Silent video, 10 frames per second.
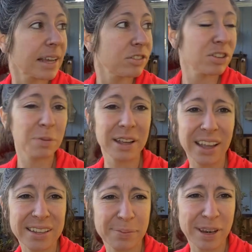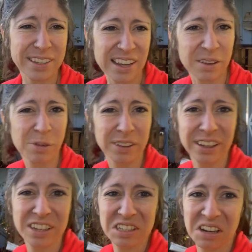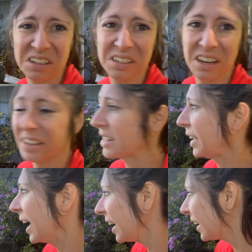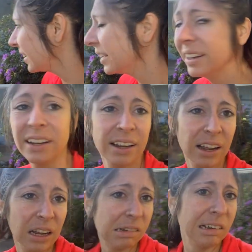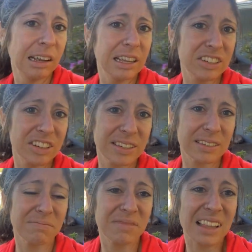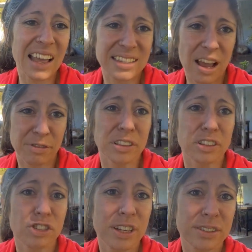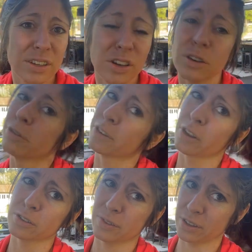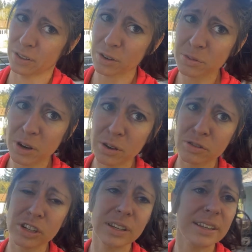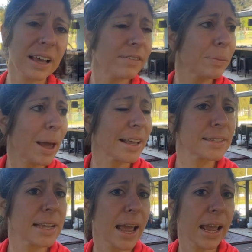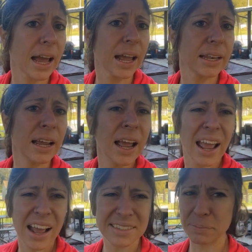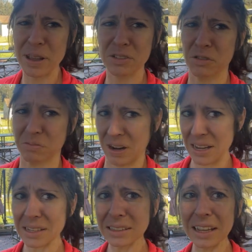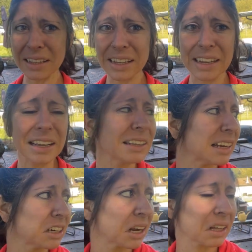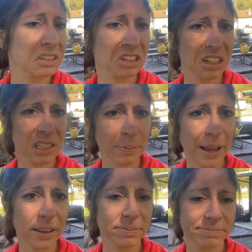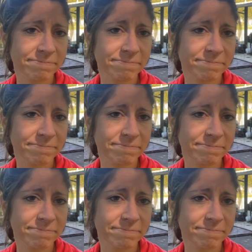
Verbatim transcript: I just want to get as many done while Lindy's gone as I can. It's just less effort that she has to do. For those of you that don't know, she does have MS and it hasn't been great lately. Like, her health's just been,